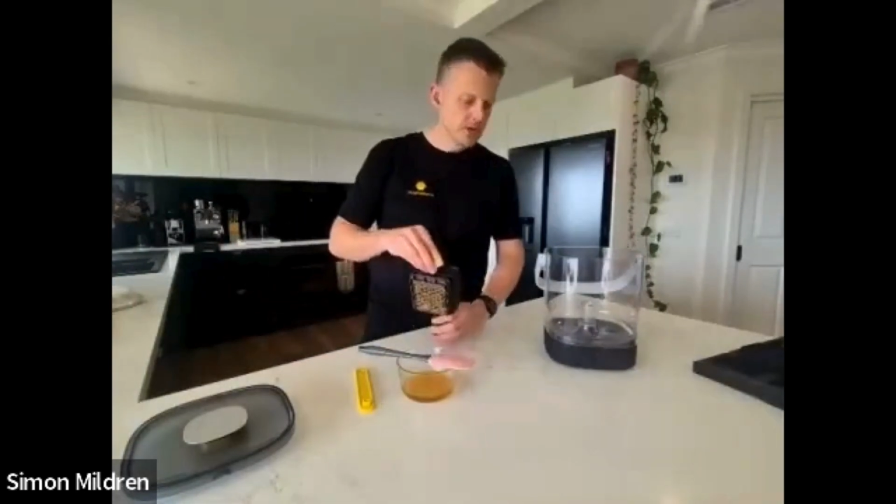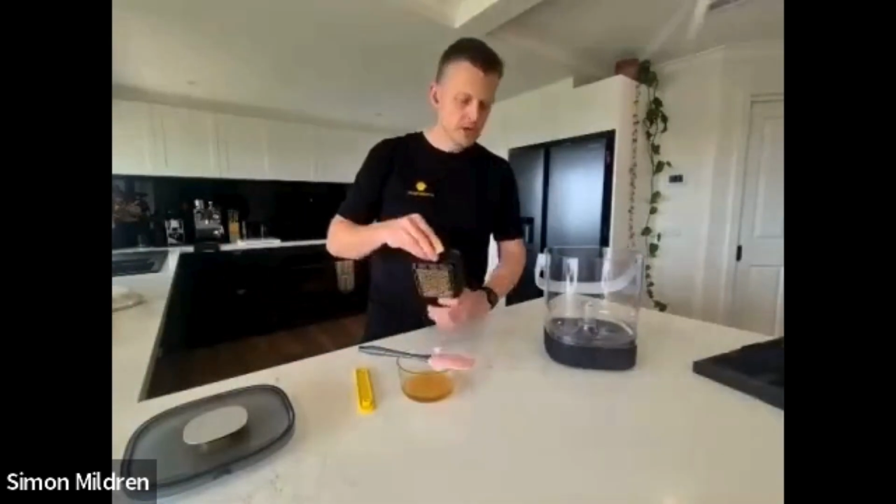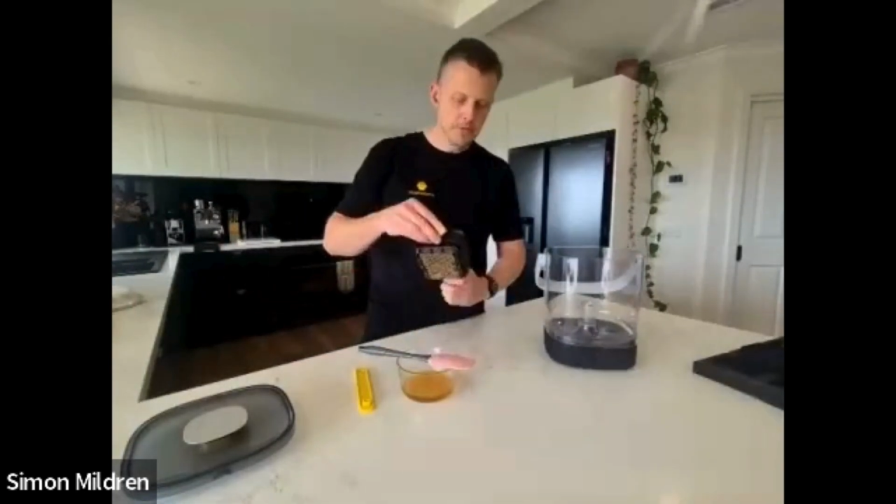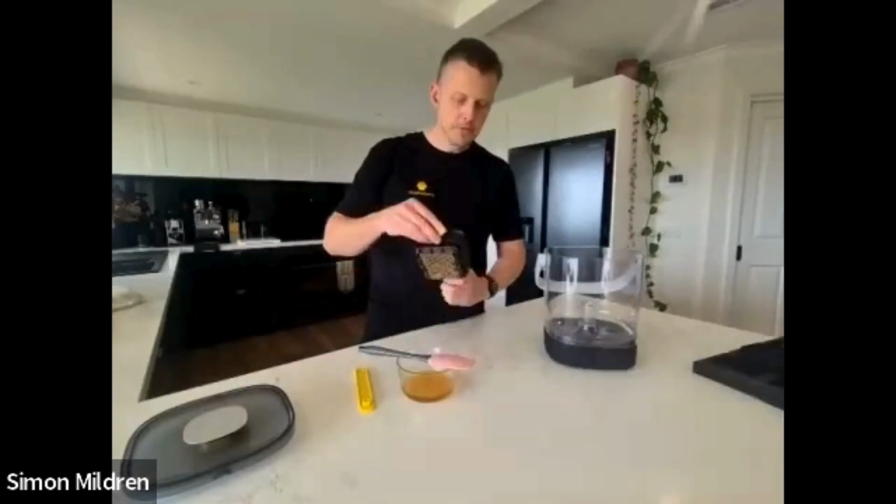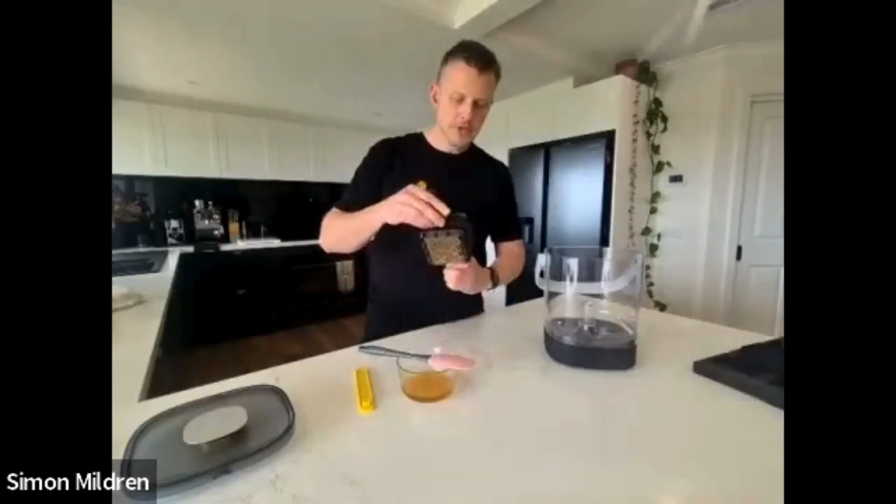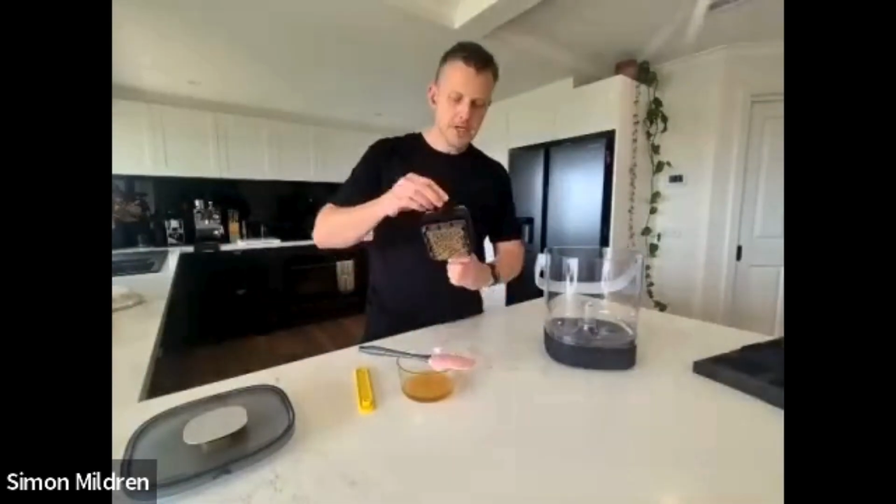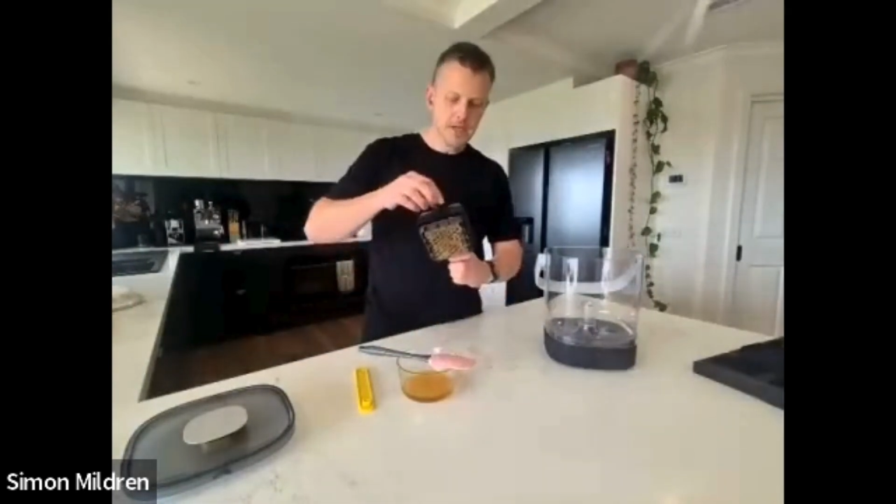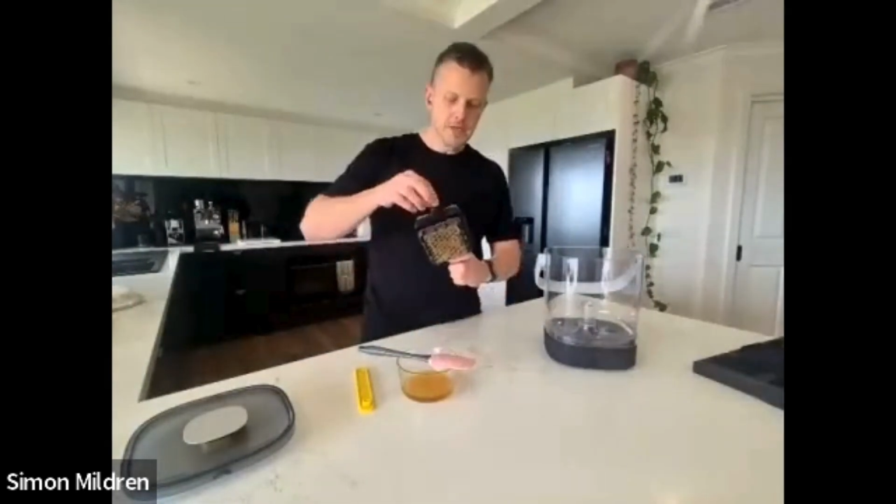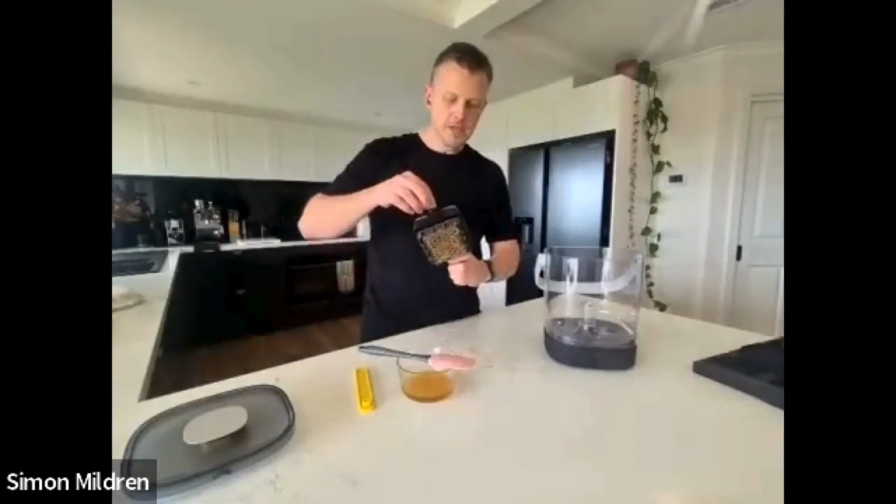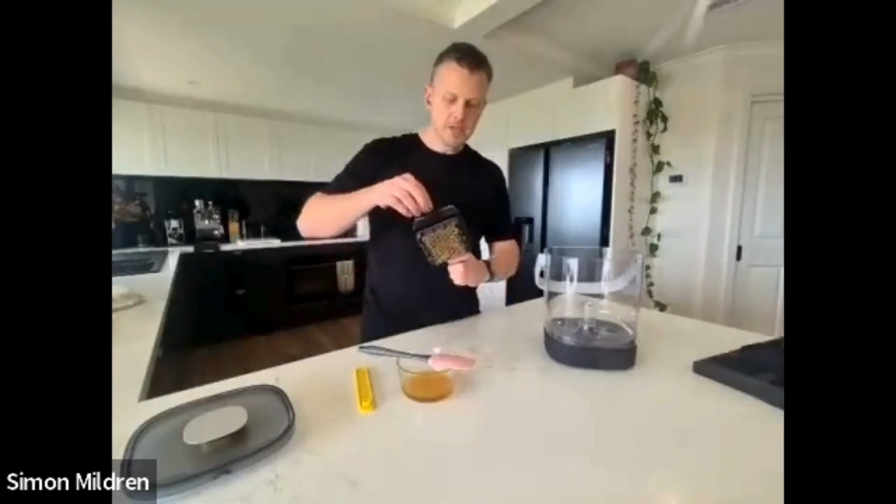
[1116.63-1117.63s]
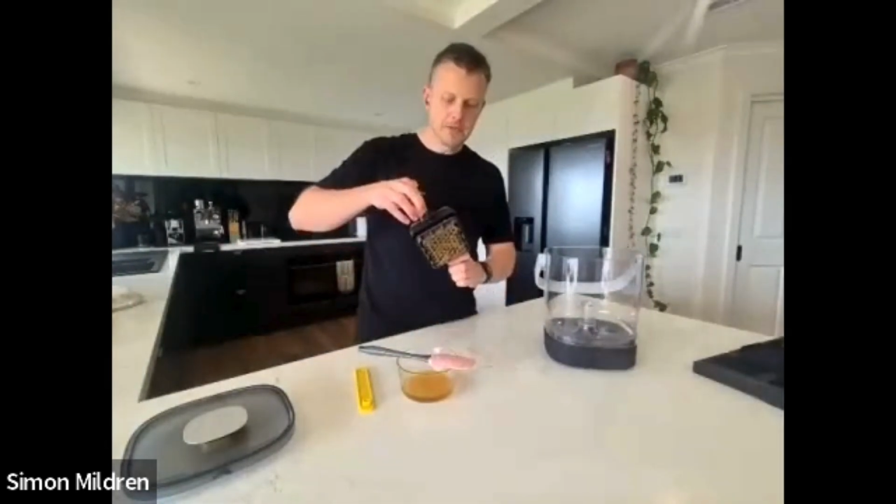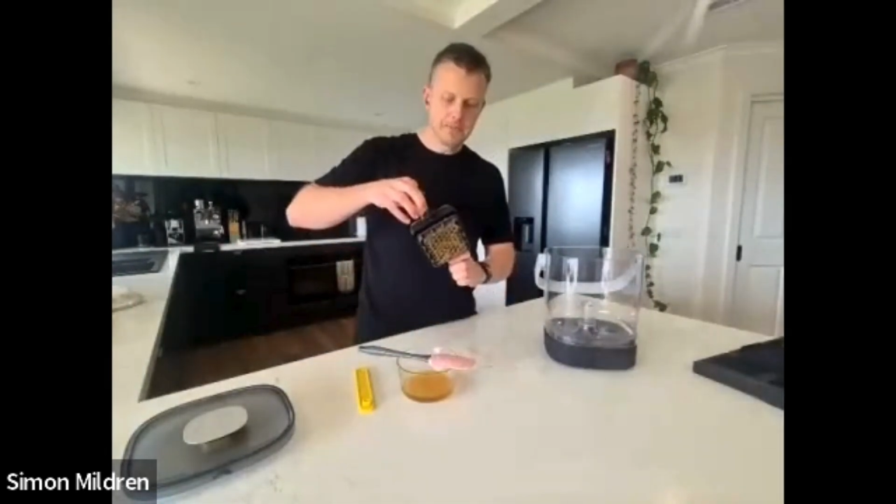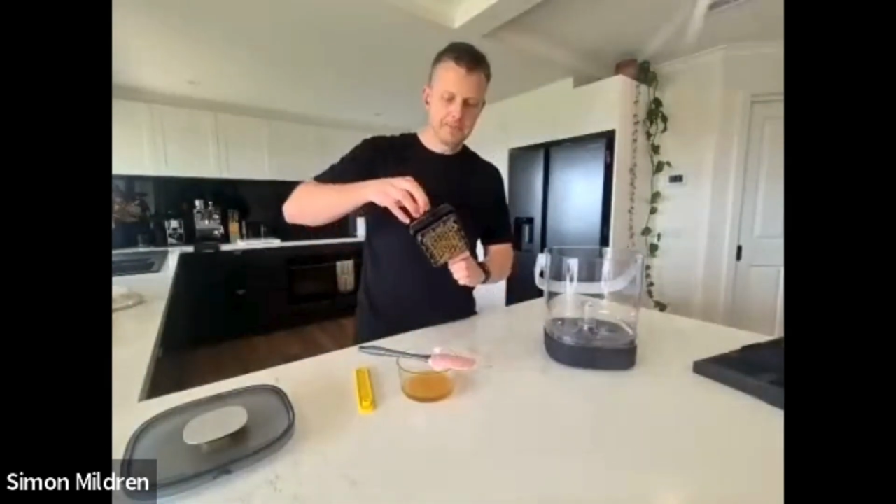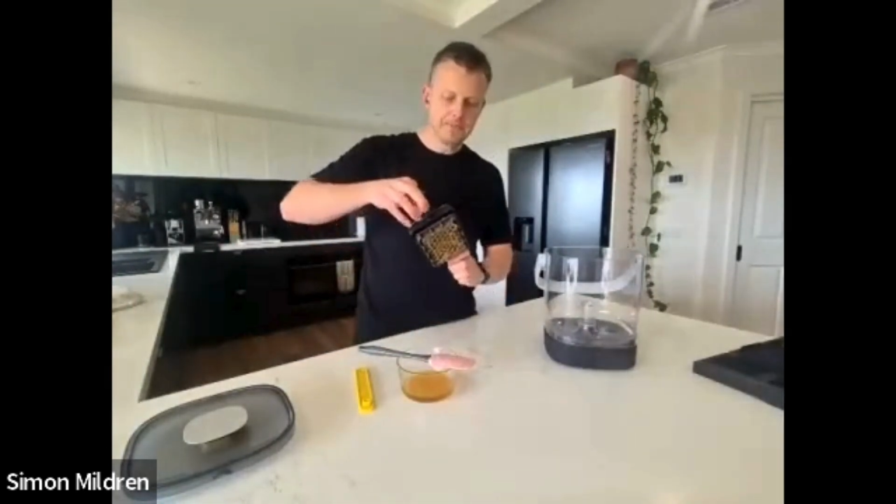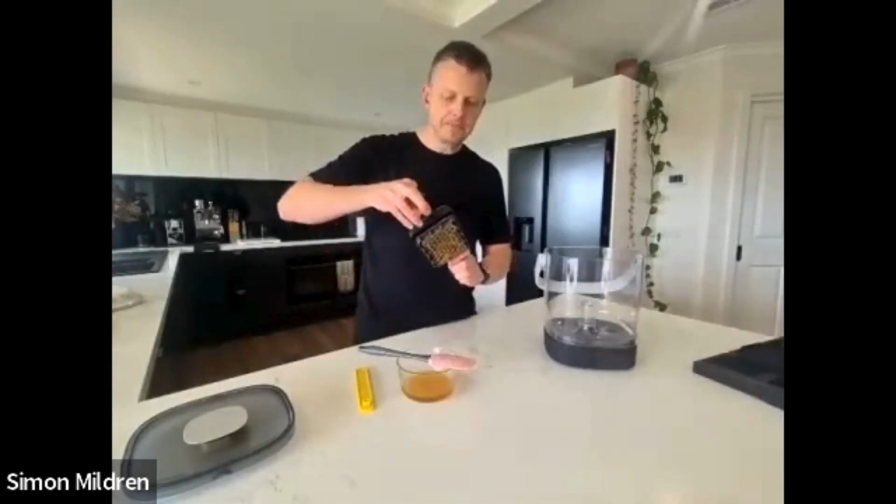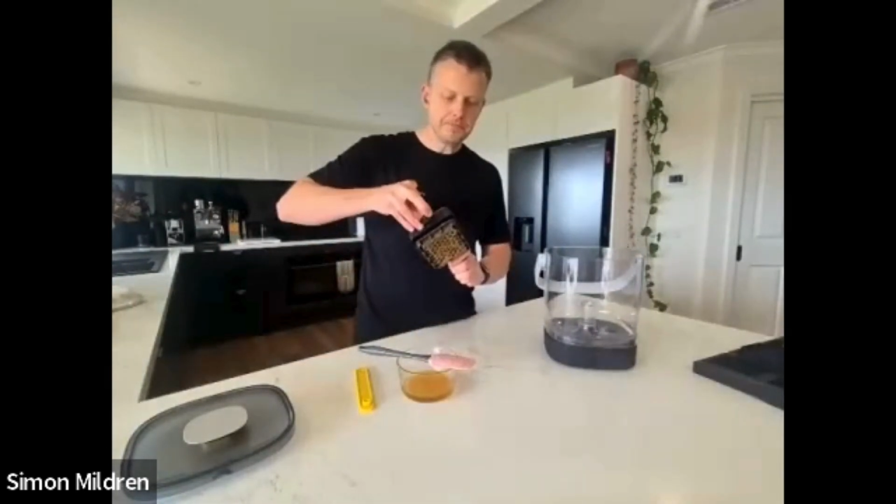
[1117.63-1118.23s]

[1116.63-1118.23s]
So if I take these